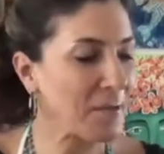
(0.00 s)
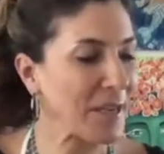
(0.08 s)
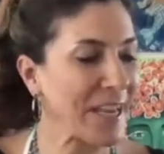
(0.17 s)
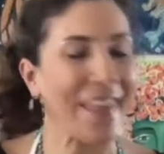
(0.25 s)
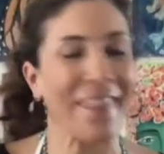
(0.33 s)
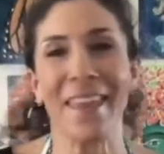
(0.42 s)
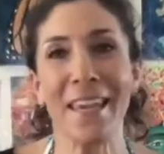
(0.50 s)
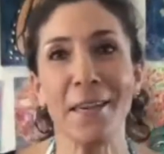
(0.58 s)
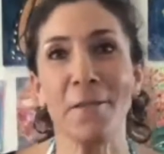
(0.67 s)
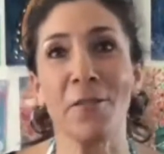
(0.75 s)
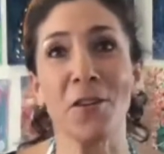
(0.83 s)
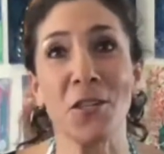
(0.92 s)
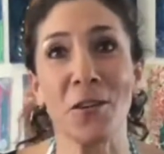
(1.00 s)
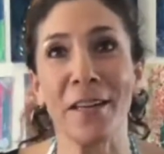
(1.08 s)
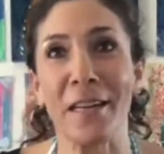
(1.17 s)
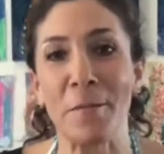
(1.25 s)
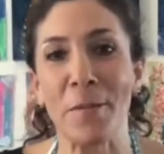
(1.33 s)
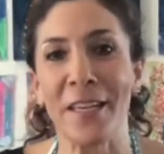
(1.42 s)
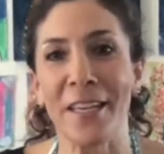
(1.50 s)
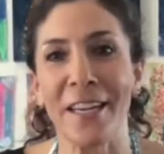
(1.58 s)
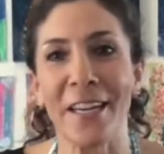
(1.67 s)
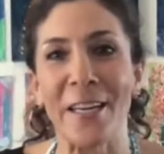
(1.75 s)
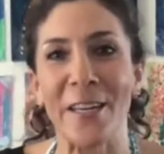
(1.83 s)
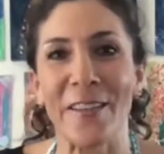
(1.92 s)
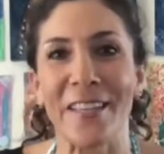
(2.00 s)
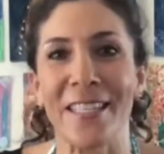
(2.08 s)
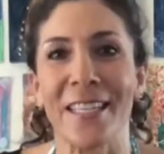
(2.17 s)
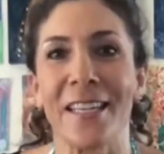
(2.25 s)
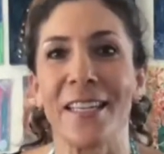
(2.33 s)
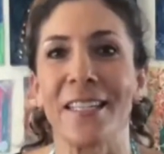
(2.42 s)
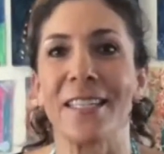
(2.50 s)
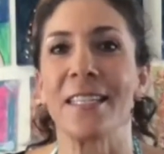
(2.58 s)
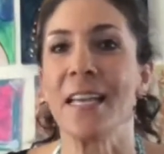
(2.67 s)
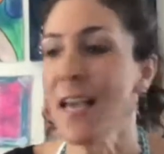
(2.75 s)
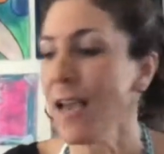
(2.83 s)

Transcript: again, thank you for joining me here. This is